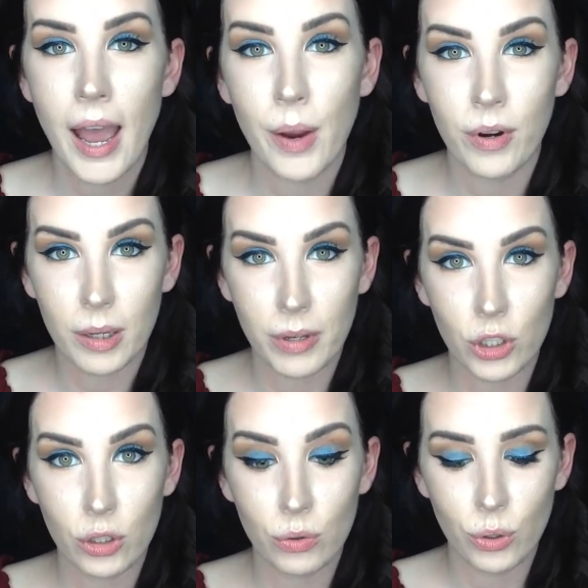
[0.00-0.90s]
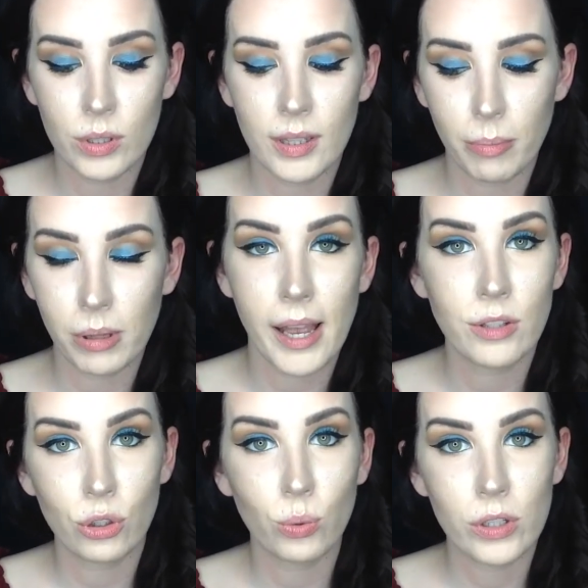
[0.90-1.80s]
I recommend you using the
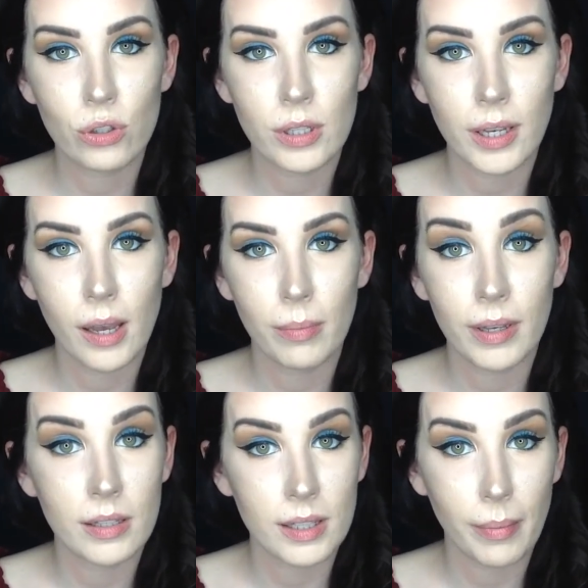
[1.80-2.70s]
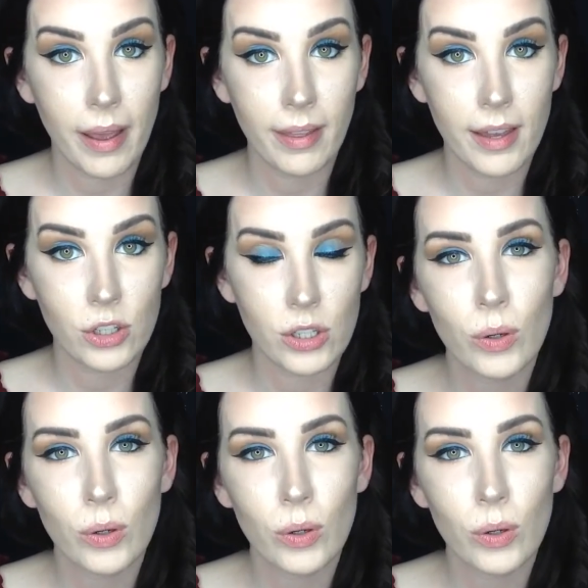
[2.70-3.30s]
plastic tweezers that come in some eyelashes.